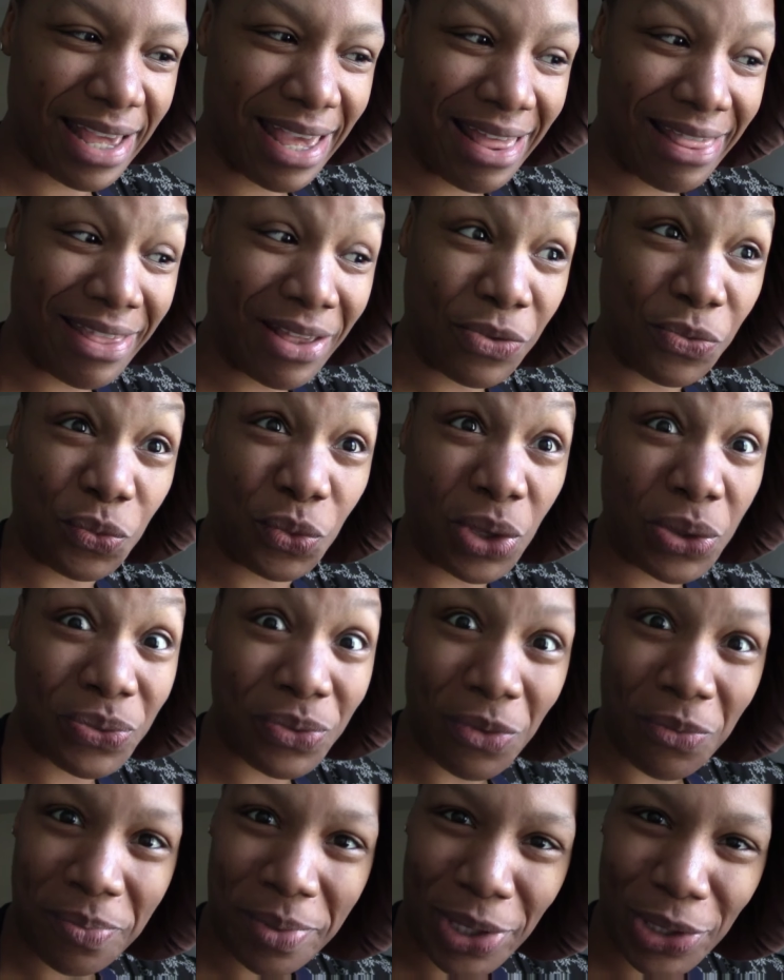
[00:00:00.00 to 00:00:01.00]
and then we
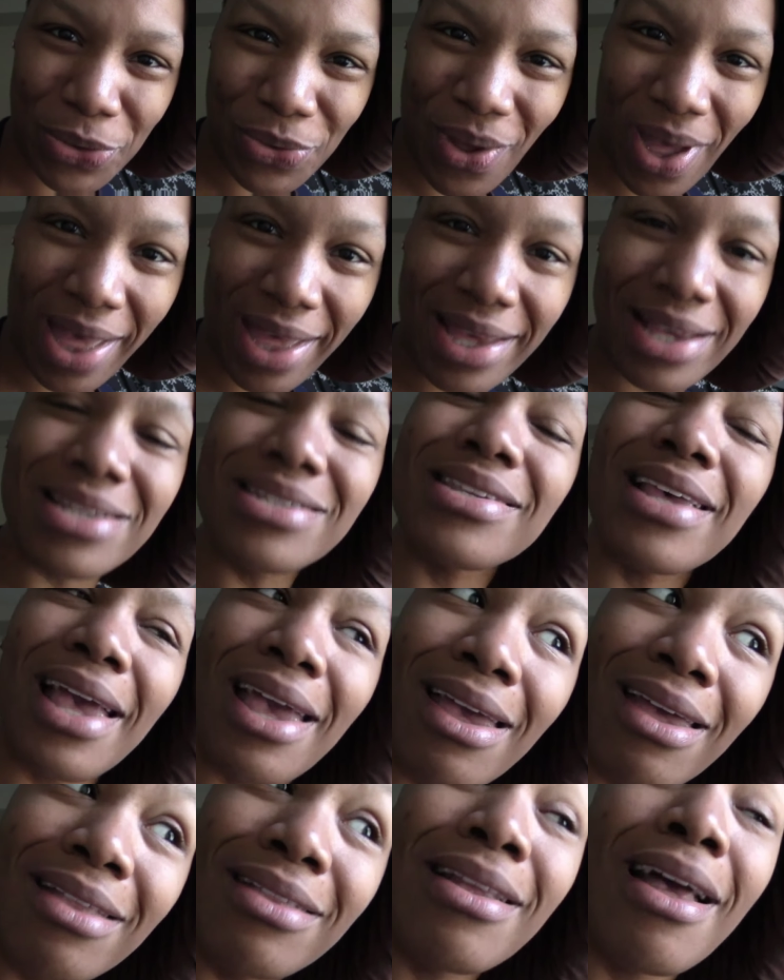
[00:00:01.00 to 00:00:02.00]
will meet you guys
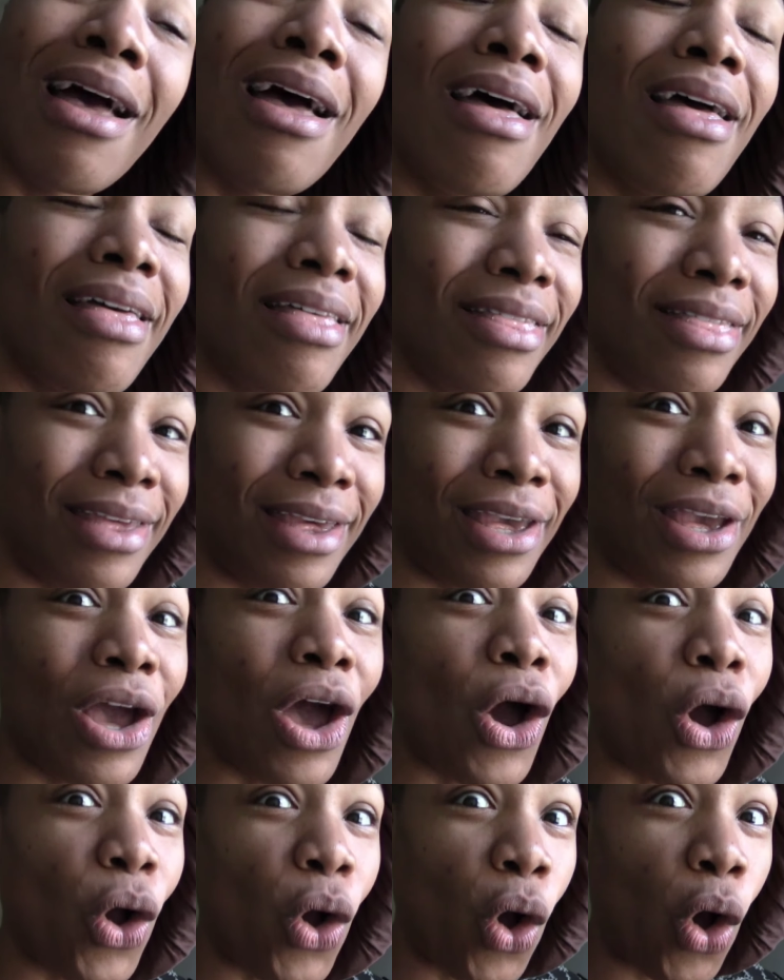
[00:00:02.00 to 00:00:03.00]
in the
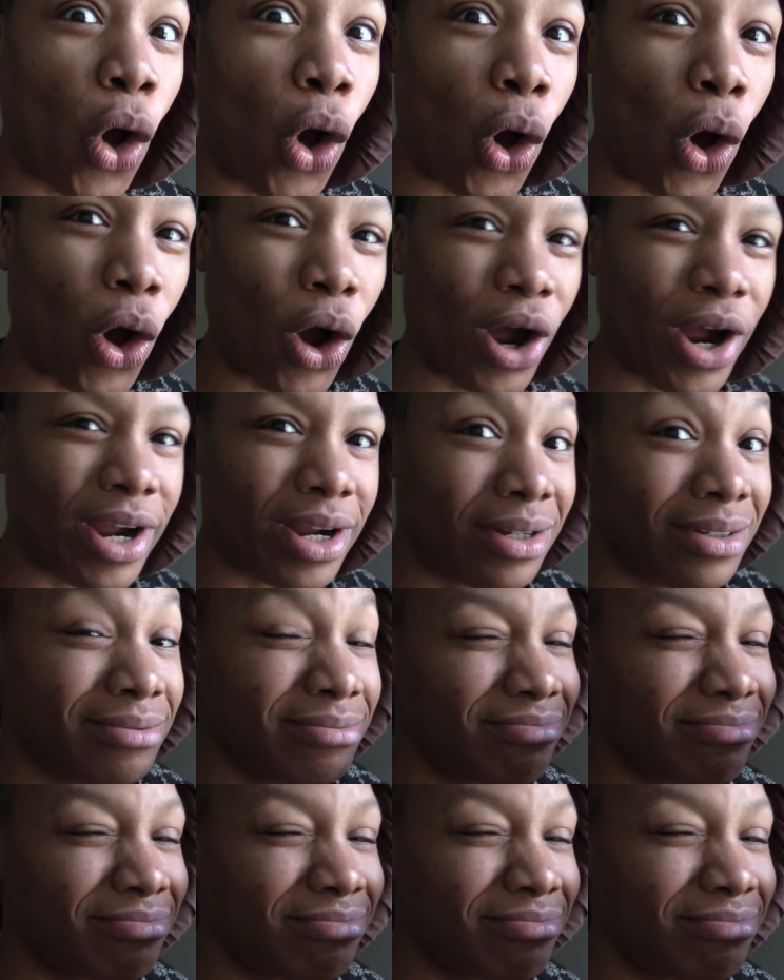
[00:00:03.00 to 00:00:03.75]
Money. car.